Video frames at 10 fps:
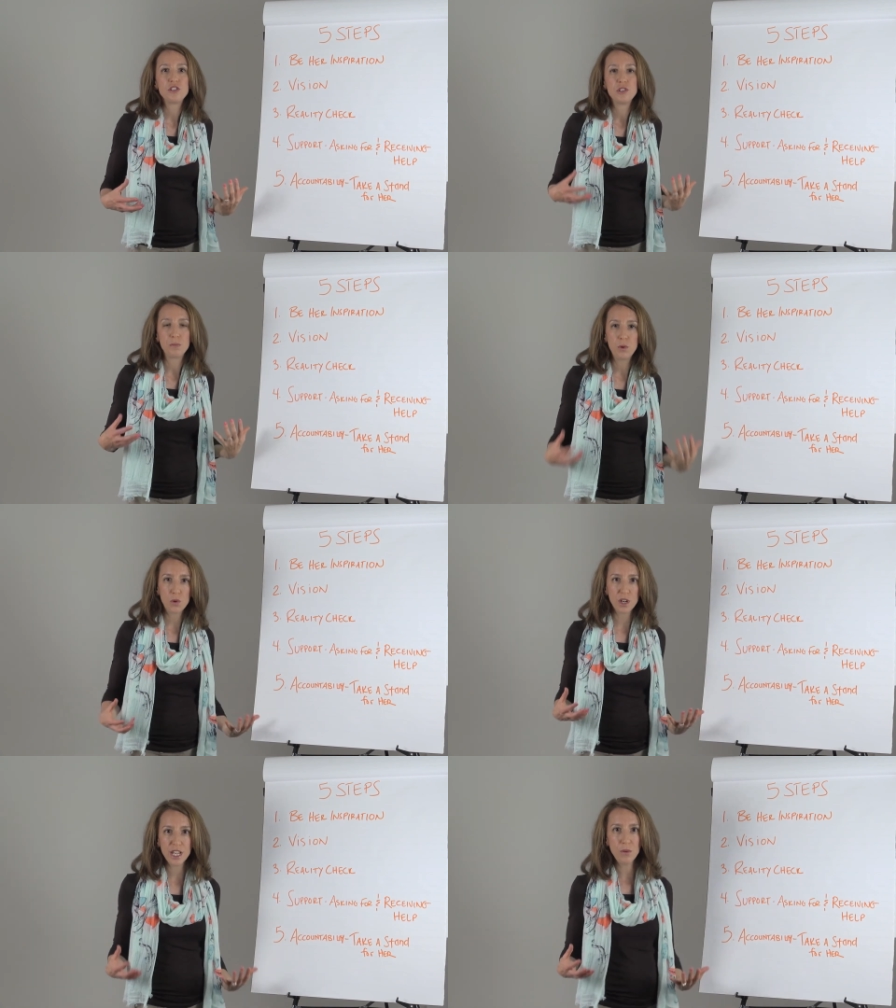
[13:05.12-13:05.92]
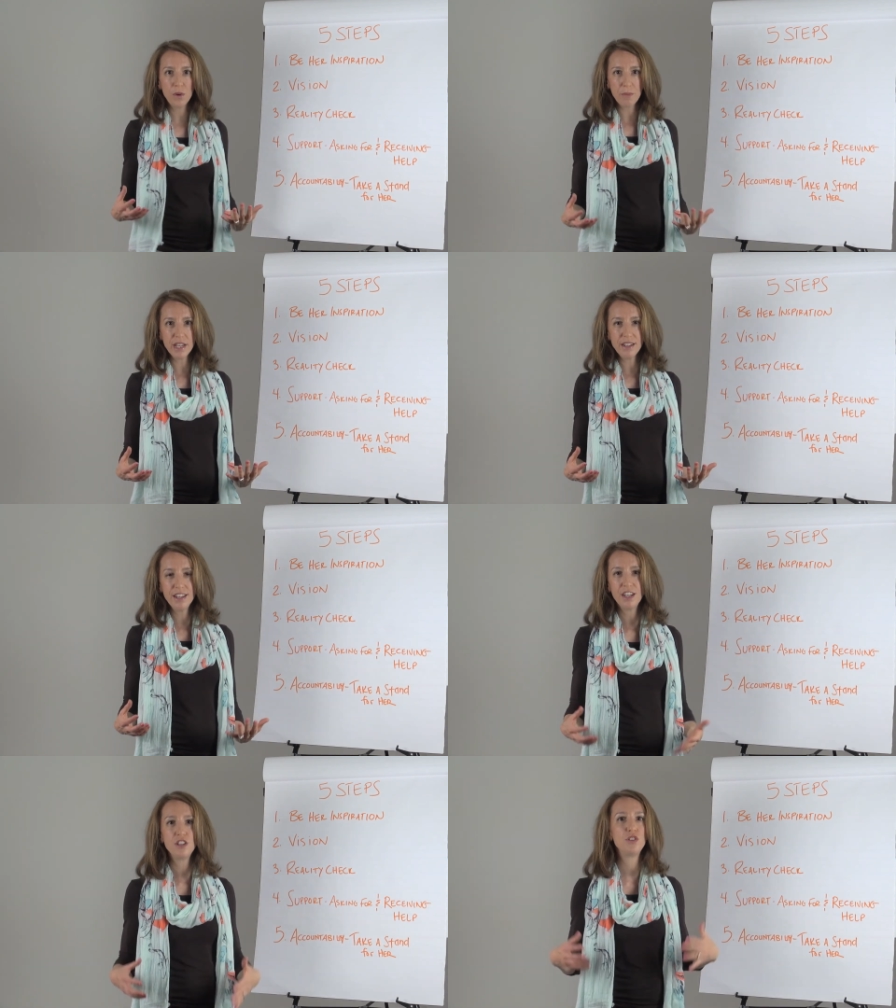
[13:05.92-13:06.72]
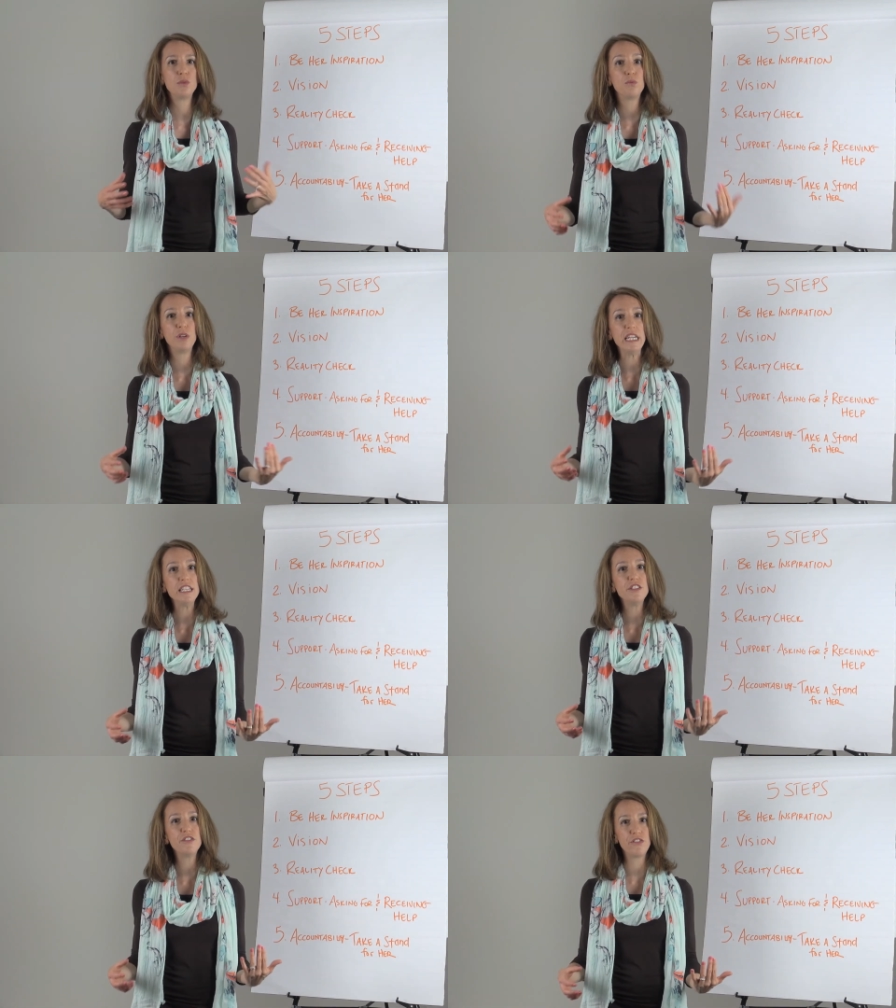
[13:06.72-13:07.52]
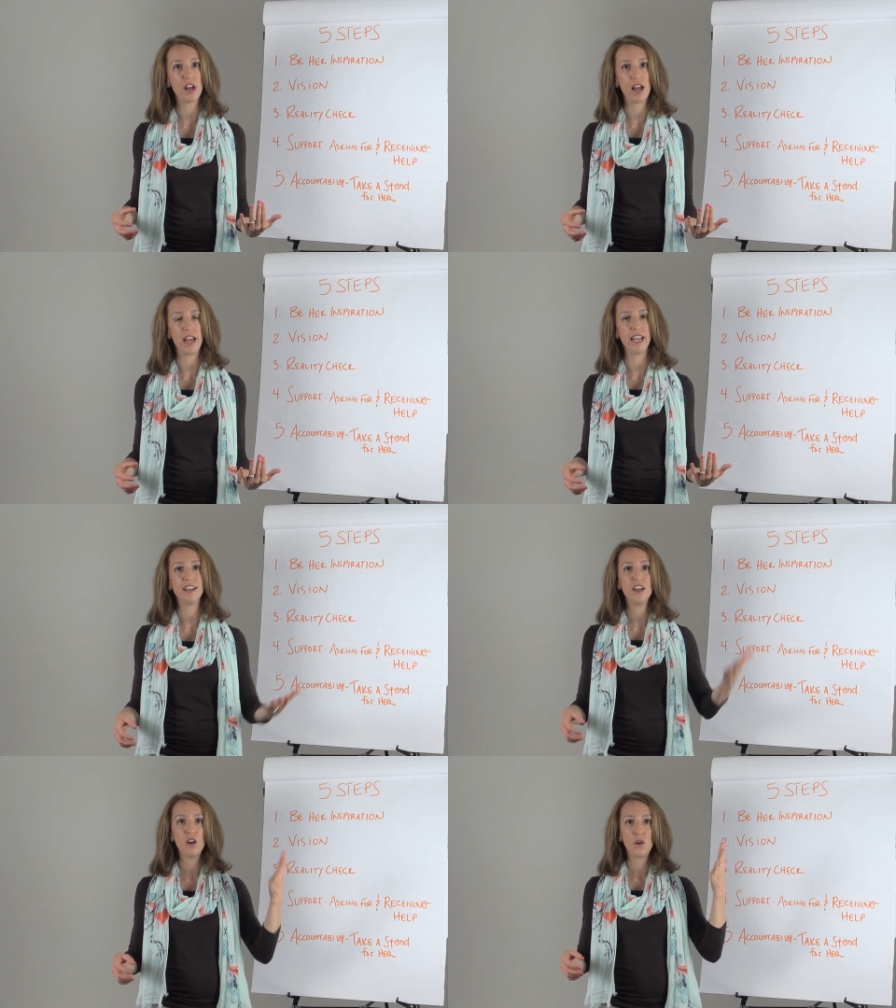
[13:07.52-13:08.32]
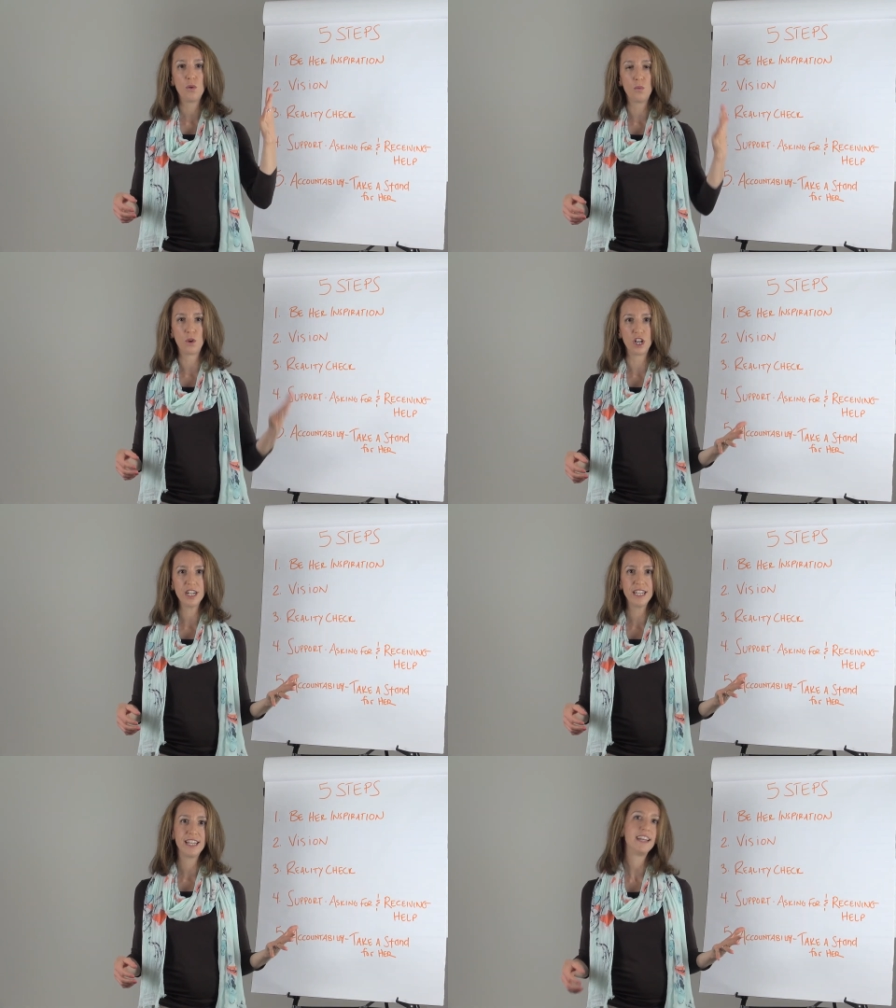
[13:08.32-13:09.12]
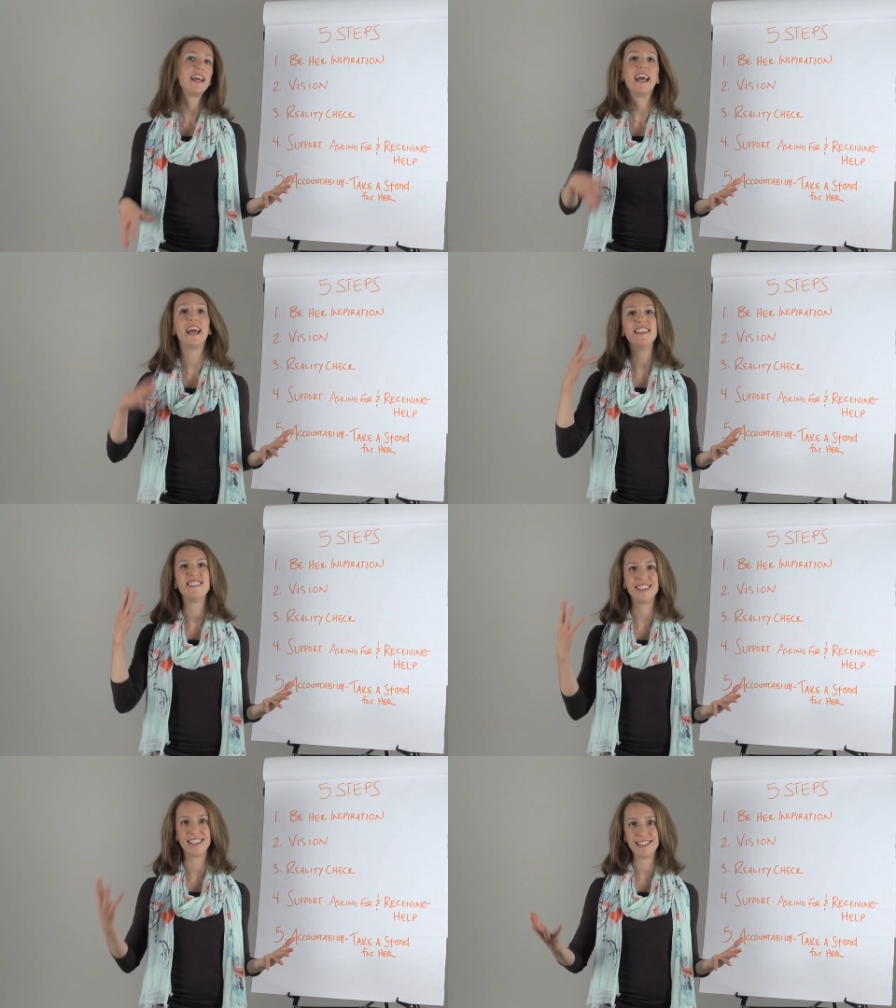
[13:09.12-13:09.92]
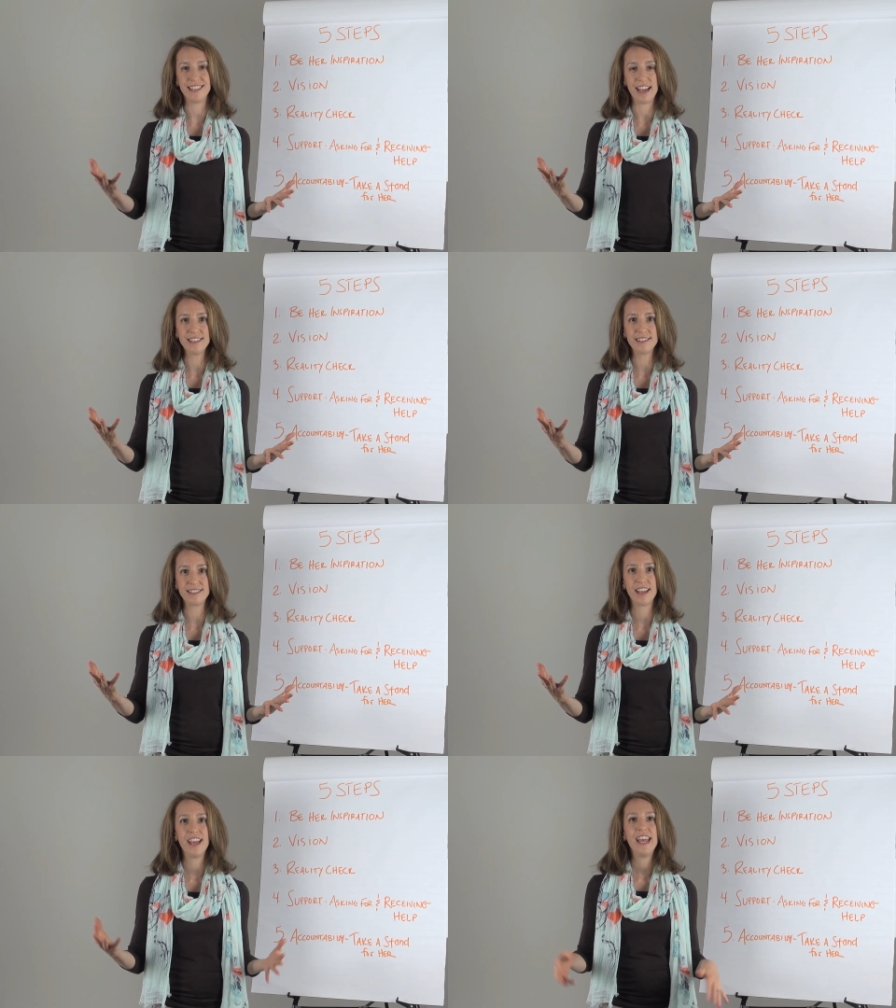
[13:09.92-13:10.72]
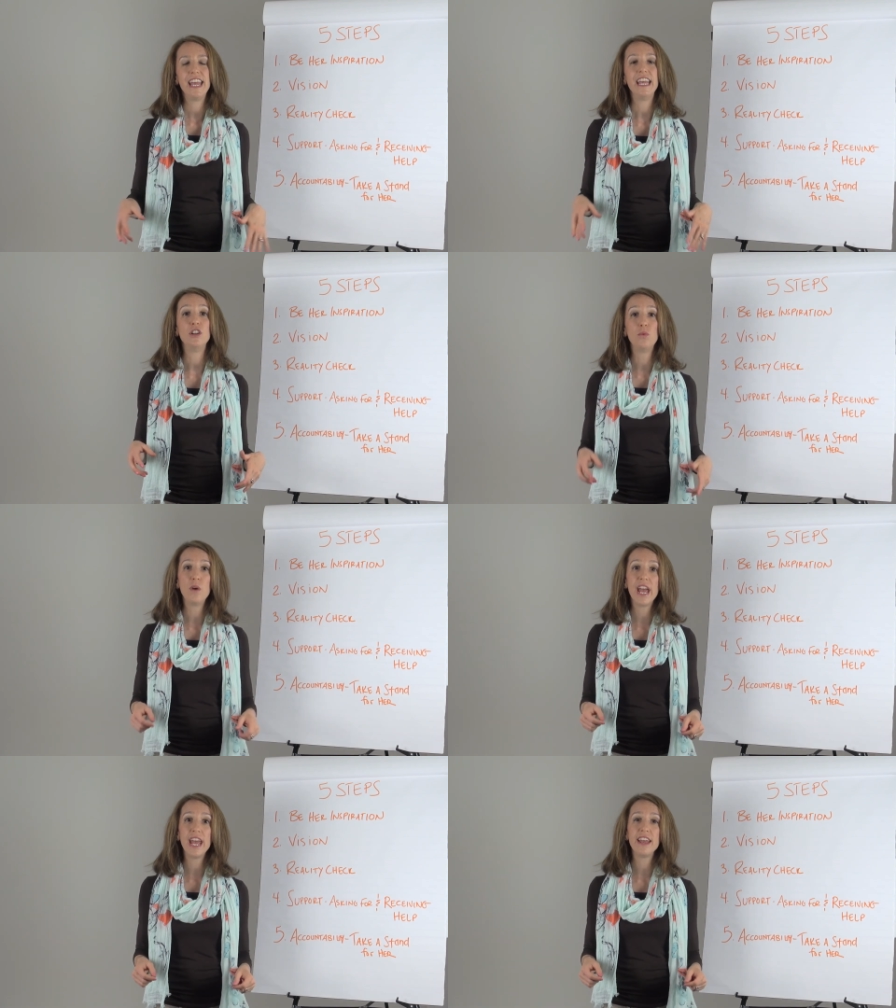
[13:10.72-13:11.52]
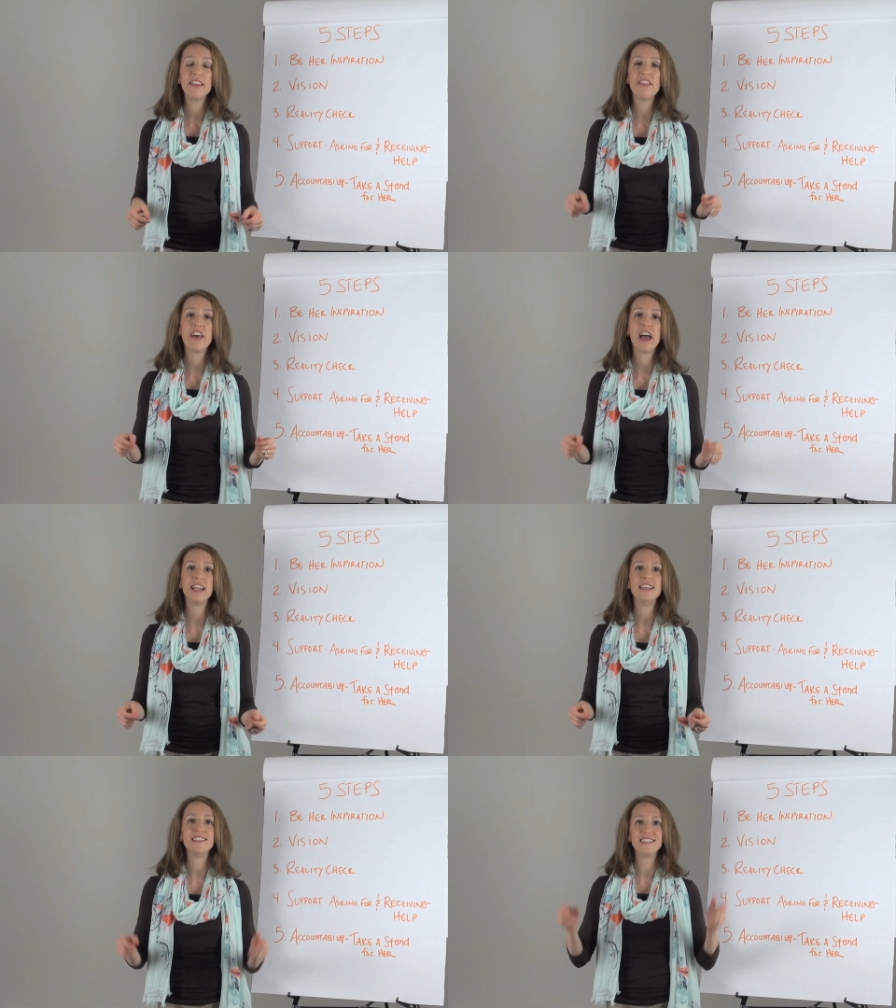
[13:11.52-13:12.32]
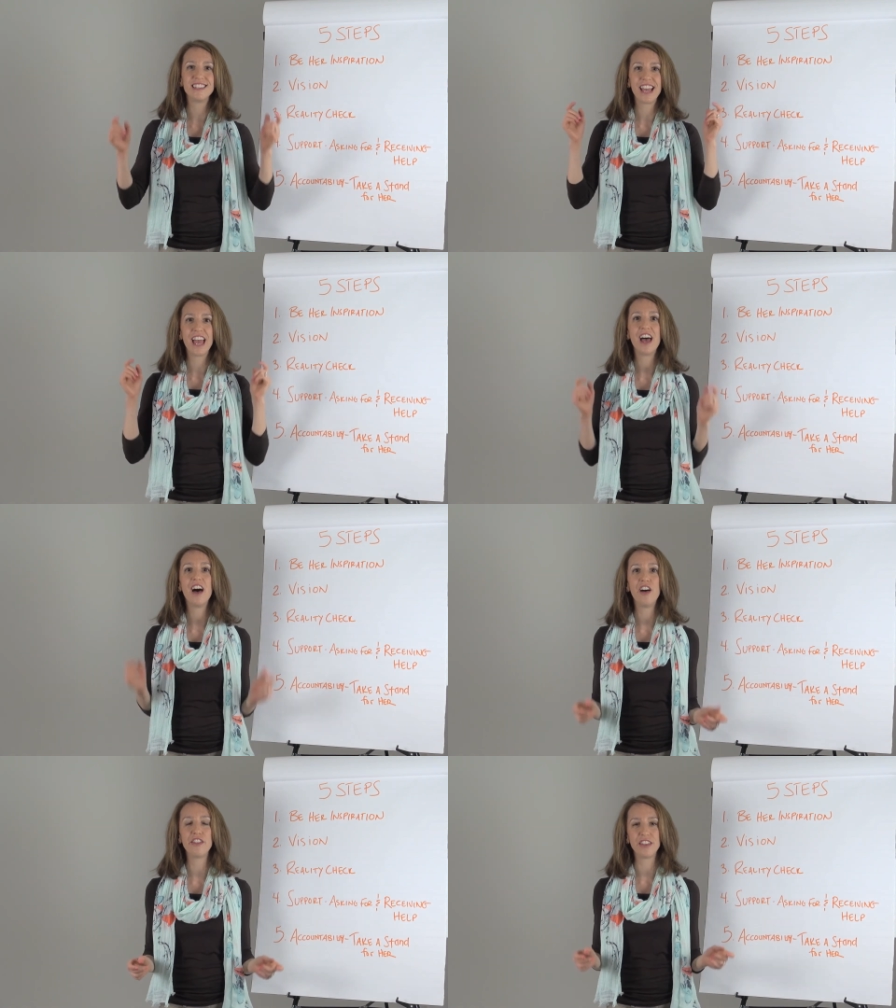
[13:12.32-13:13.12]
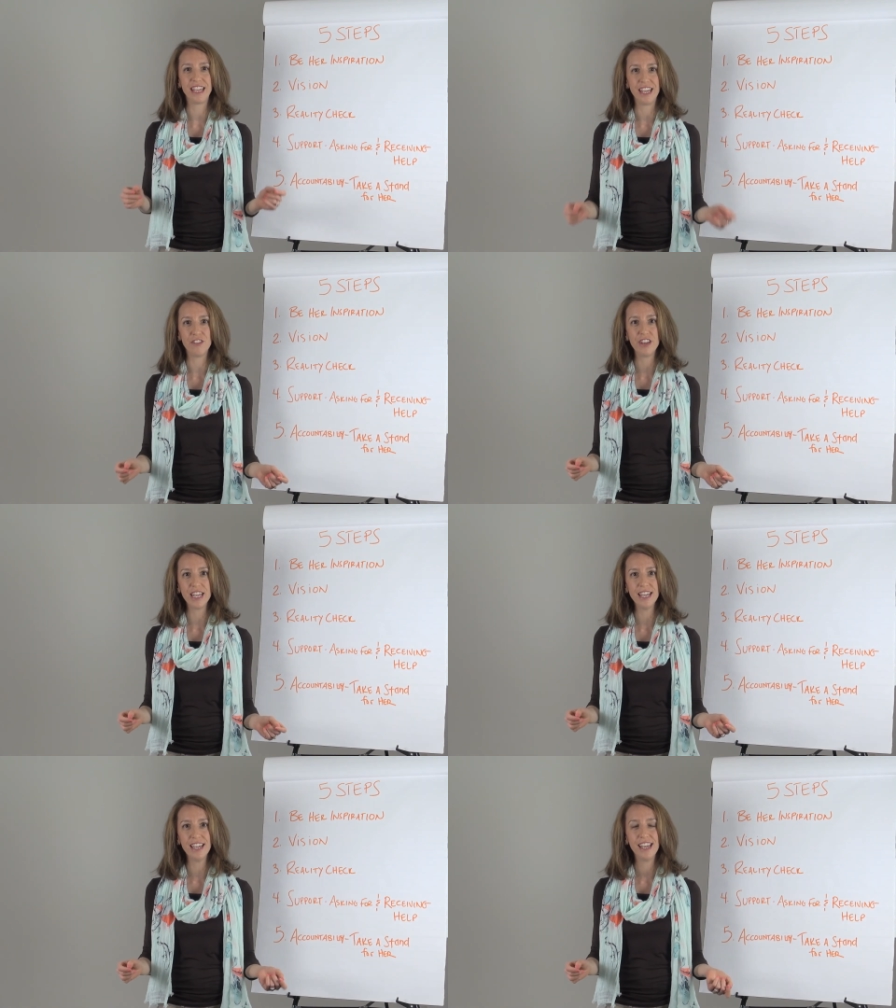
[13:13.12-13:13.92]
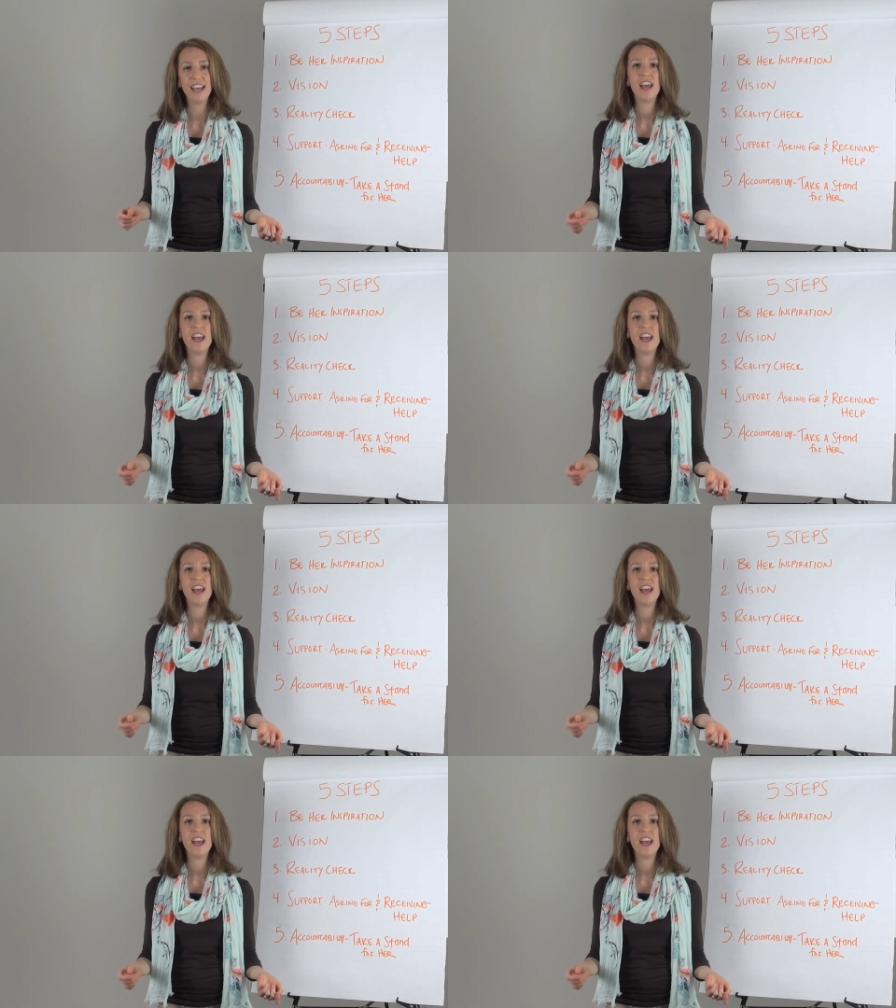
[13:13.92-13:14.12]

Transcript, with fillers: supporting women to redefine work and success in a way that is health giving,